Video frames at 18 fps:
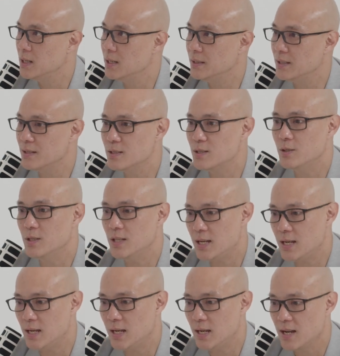This is
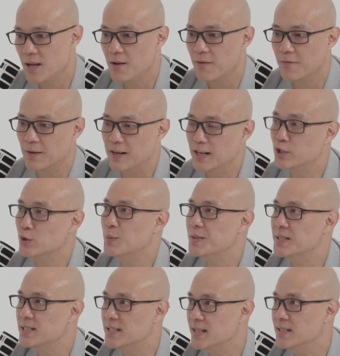the financial
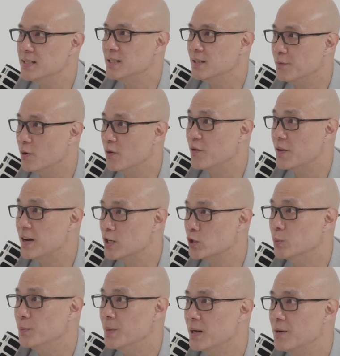incentive or
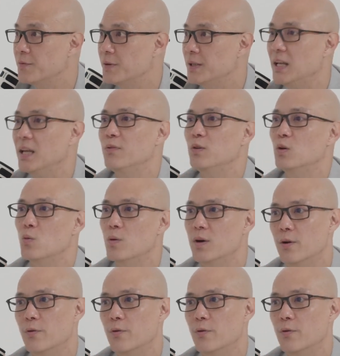financial benefit if you were to